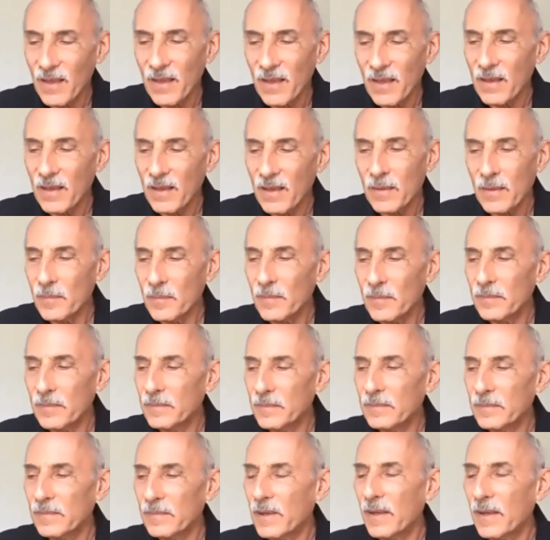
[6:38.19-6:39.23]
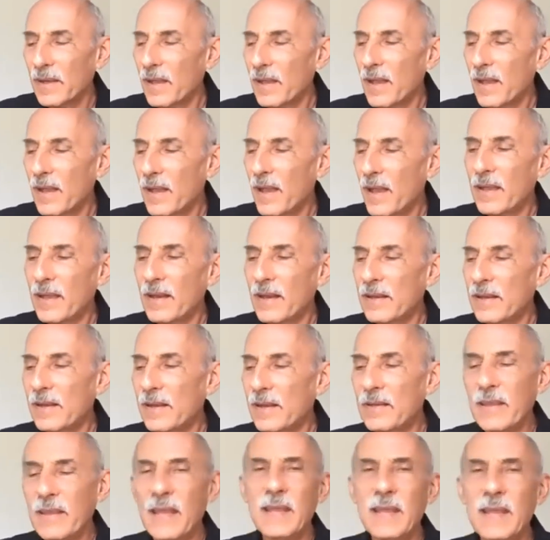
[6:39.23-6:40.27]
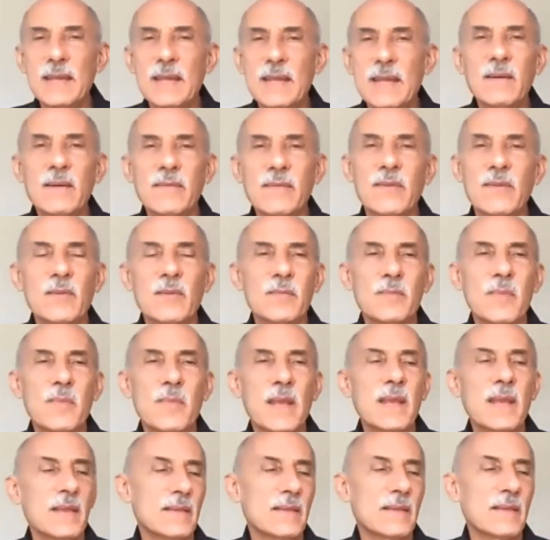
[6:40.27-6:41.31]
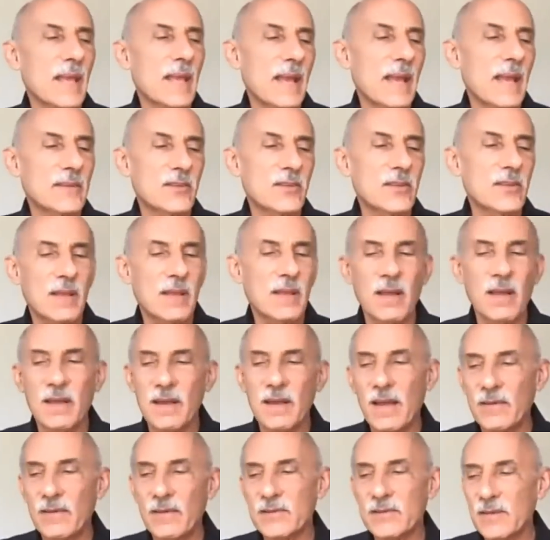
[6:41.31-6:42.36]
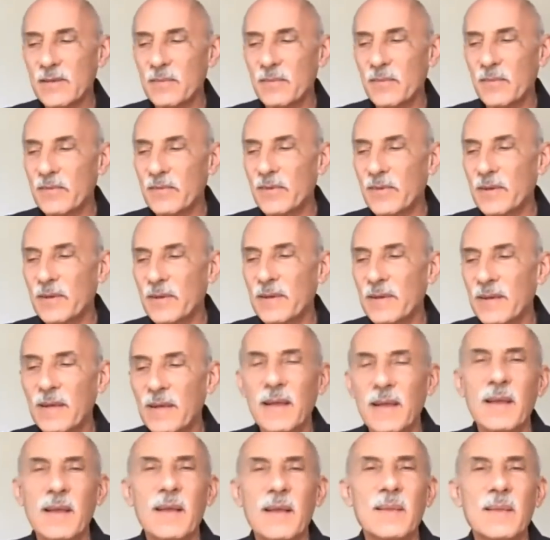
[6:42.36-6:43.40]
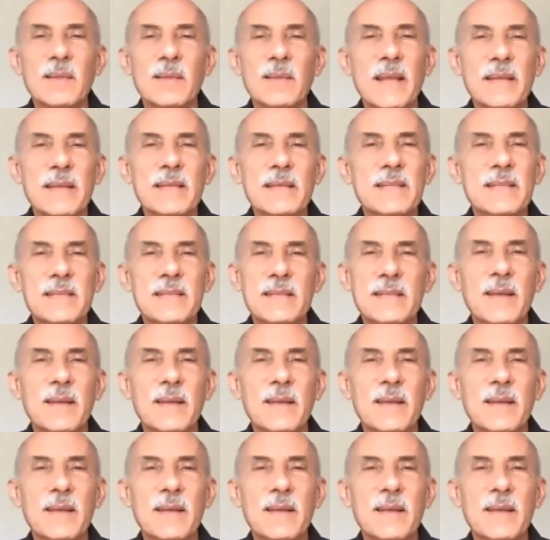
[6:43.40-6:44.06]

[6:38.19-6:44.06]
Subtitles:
And they had interviewed me. They actually cut out some of the less